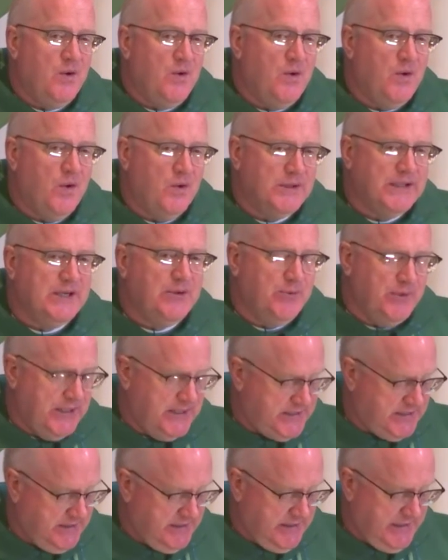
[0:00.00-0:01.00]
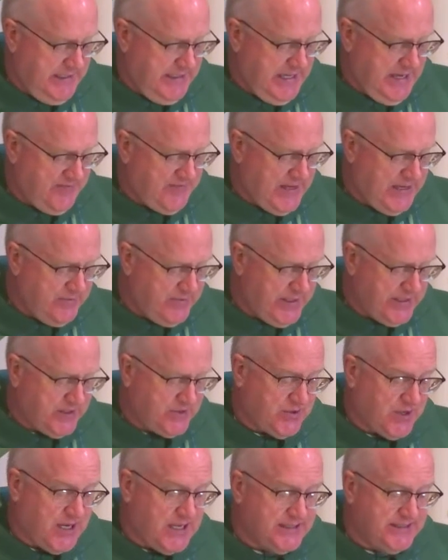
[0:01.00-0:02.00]
Only recently have I run
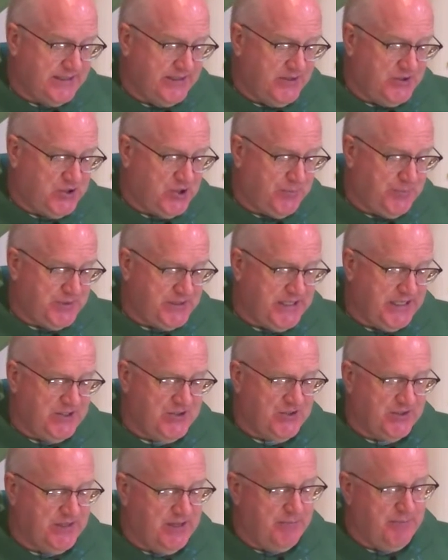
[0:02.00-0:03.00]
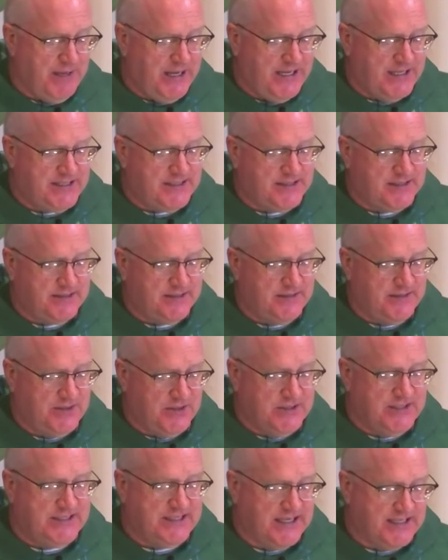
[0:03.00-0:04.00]
across an interpretation that makes
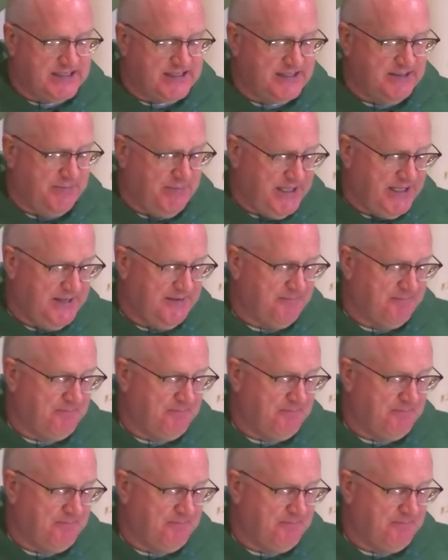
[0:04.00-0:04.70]
good sense to me.